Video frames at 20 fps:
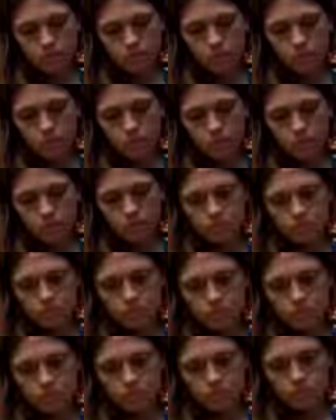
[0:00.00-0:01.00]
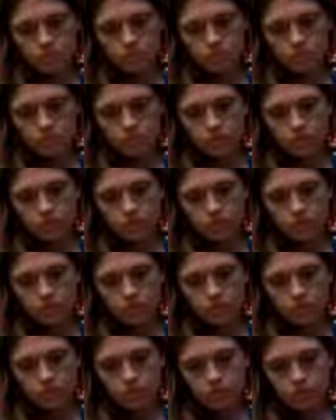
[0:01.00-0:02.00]

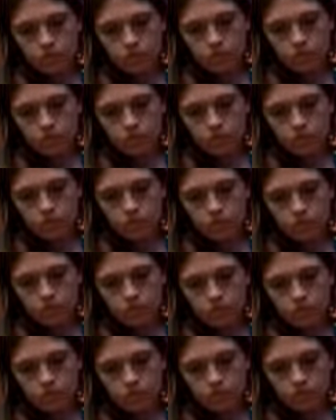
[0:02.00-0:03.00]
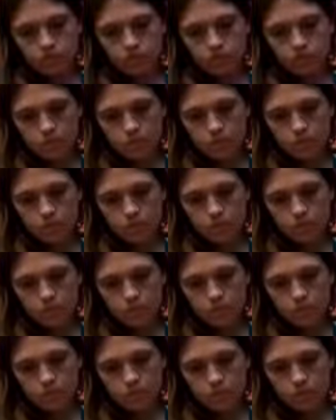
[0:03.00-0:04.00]

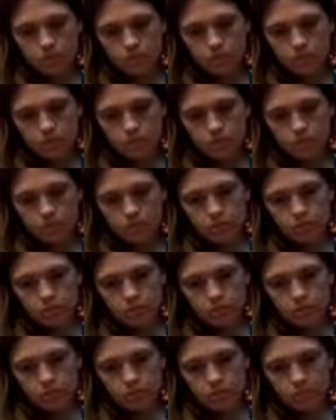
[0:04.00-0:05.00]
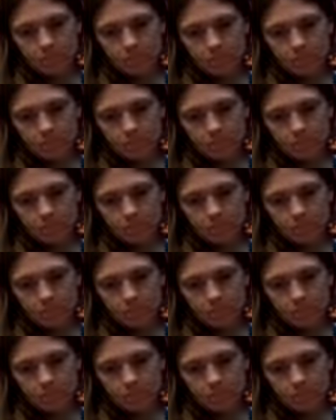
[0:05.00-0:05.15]
(silent)